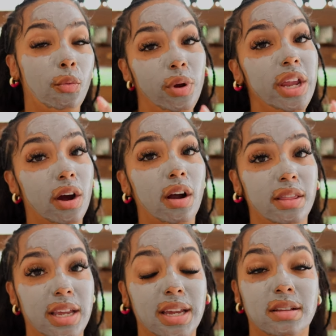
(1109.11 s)
we are
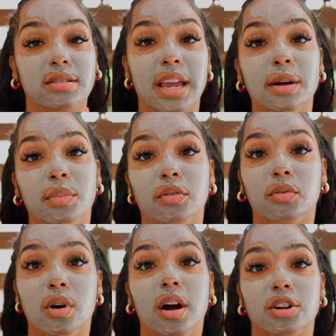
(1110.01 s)
the example
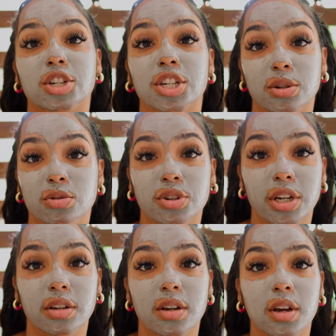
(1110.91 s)
for our
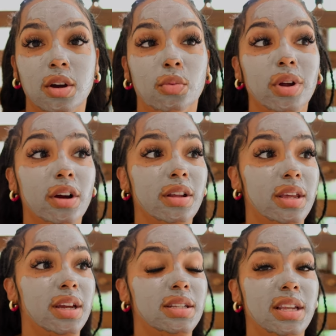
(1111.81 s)
children we are
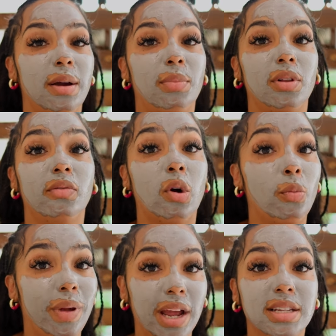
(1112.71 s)
the example of
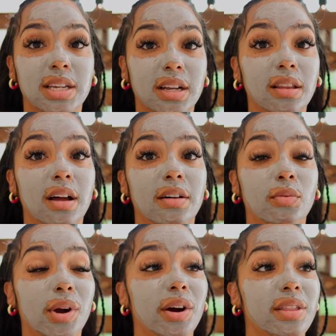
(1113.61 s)
romantic love.
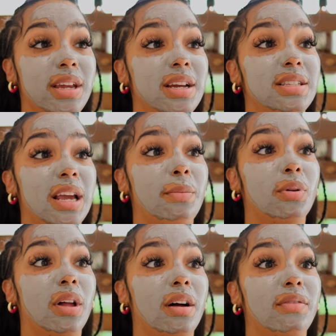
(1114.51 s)
We are the
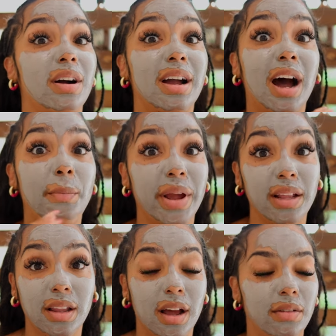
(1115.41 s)
example of
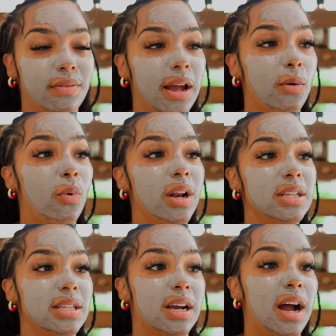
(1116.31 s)
agape love. Like, what
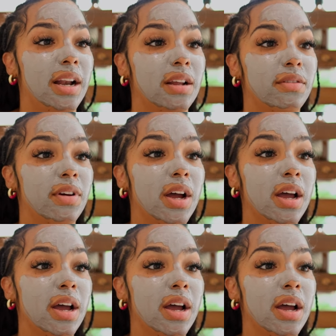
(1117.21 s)
is the kind of